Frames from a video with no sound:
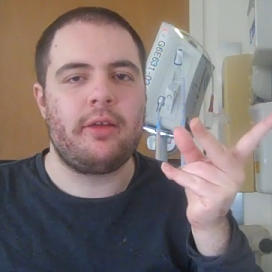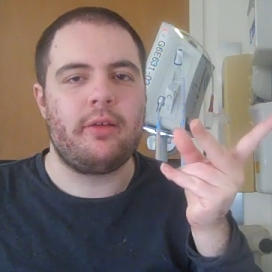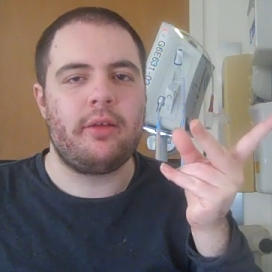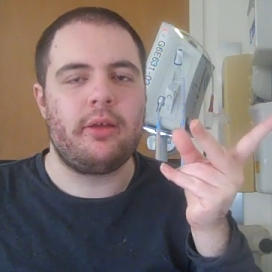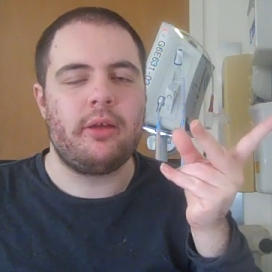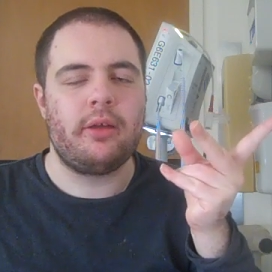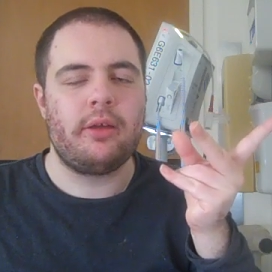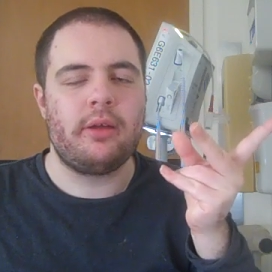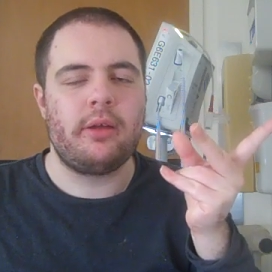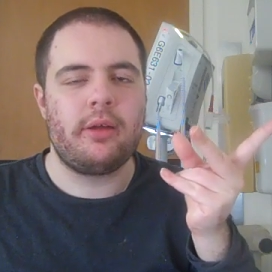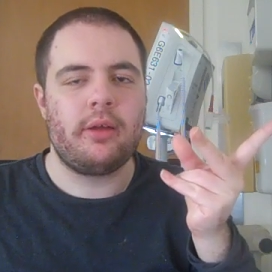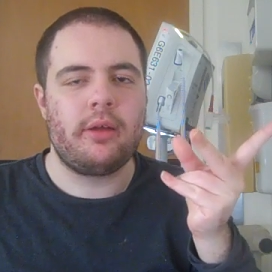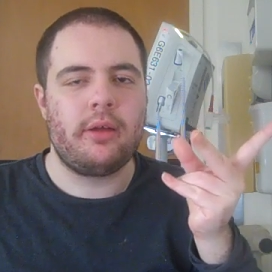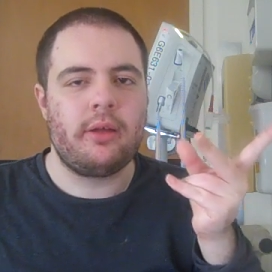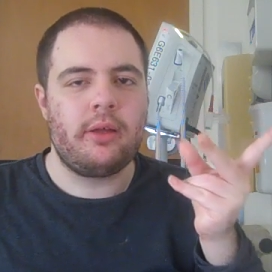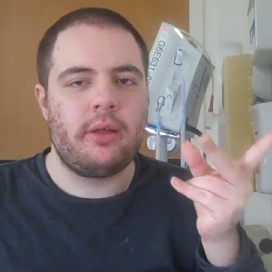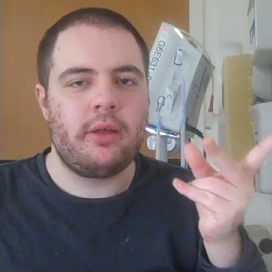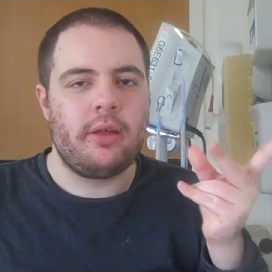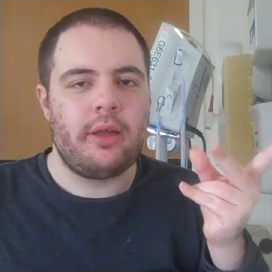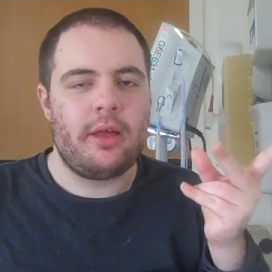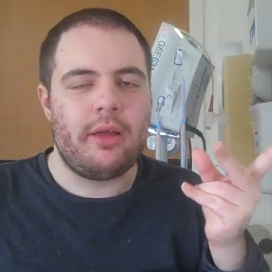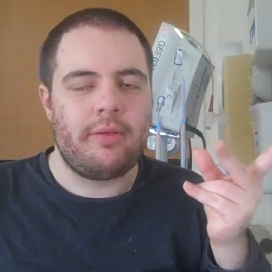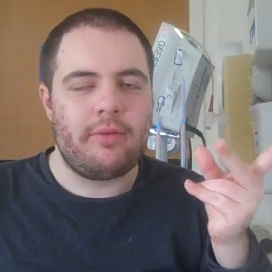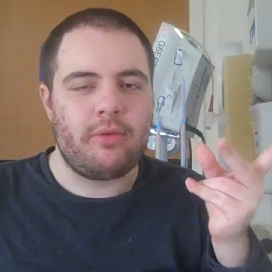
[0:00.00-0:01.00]

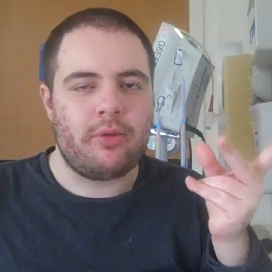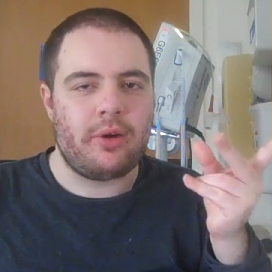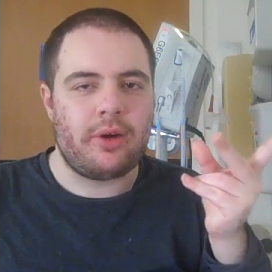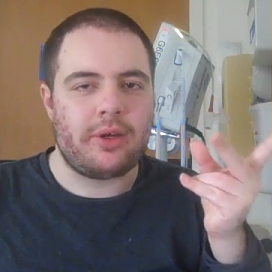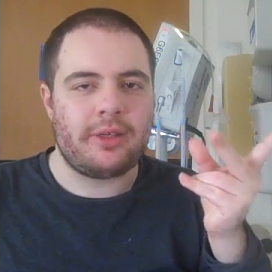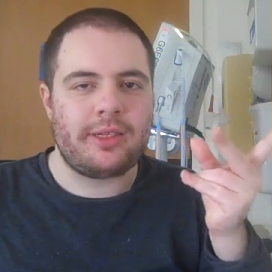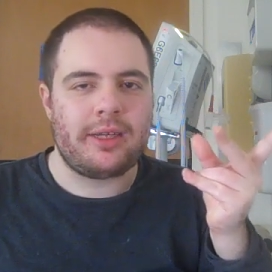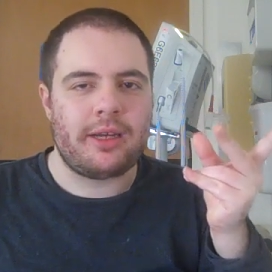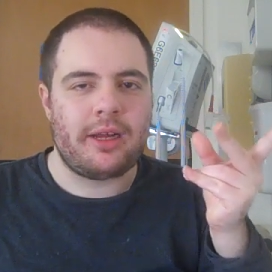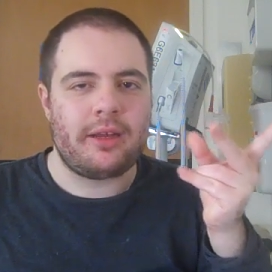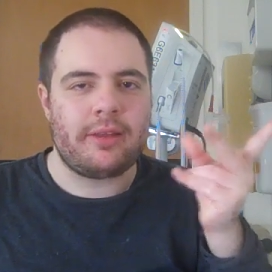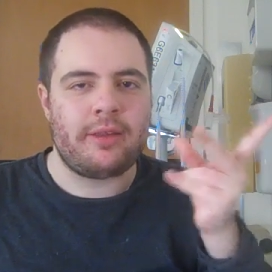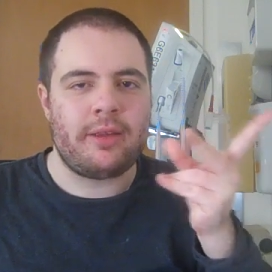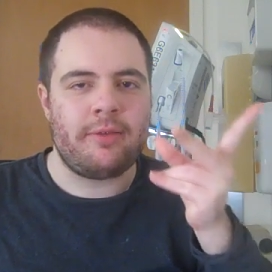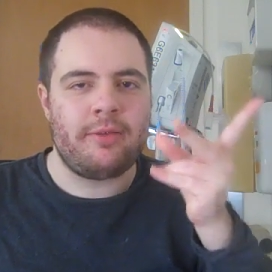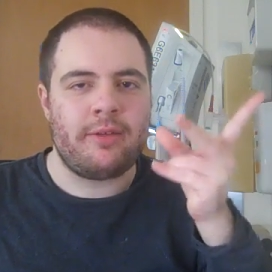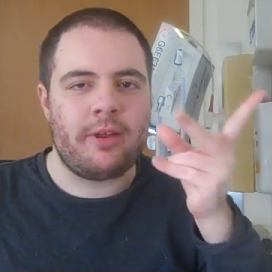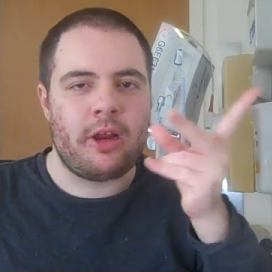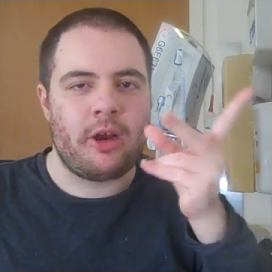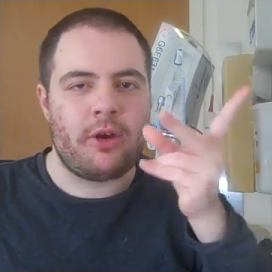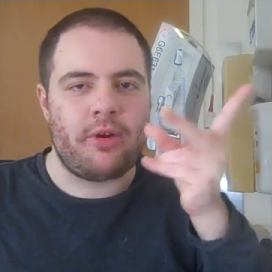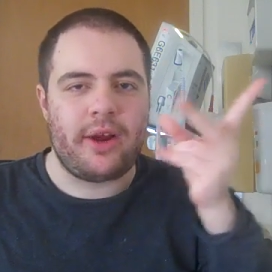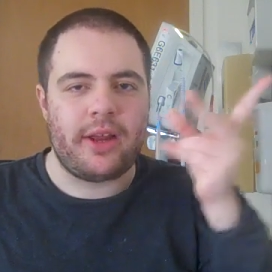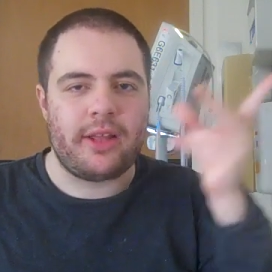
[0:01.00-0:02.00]
If you want to check out the
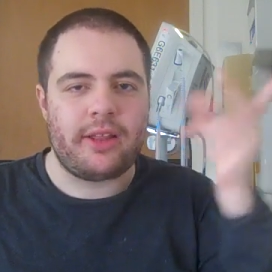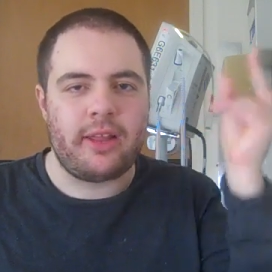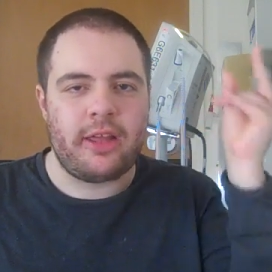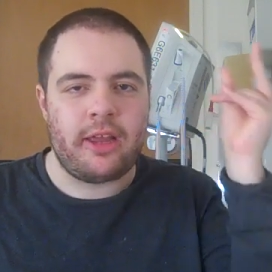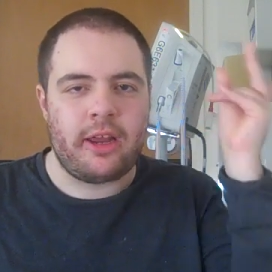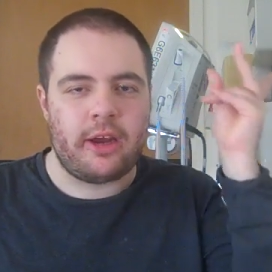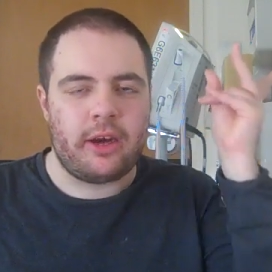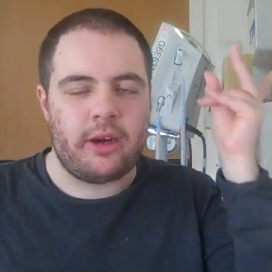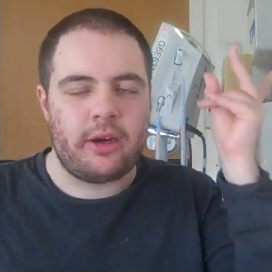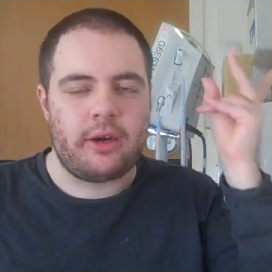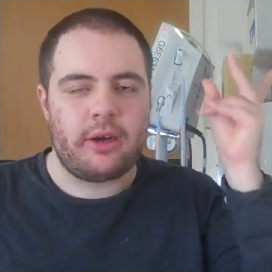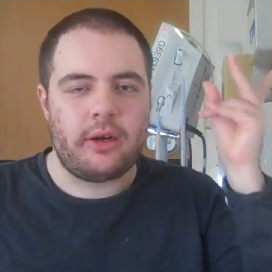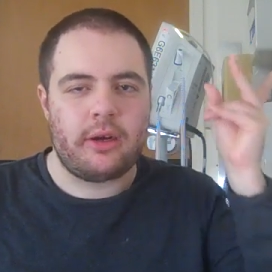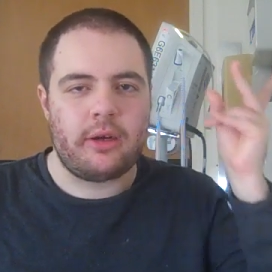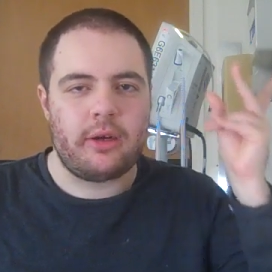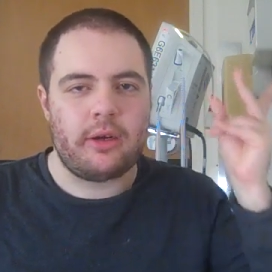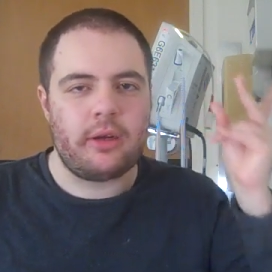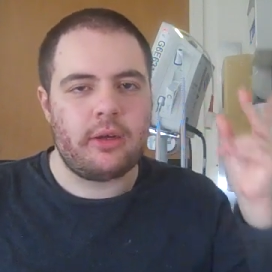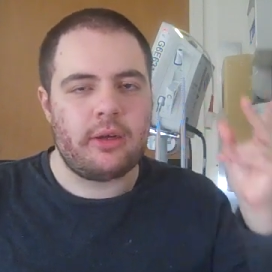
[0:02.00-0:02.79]
video right there.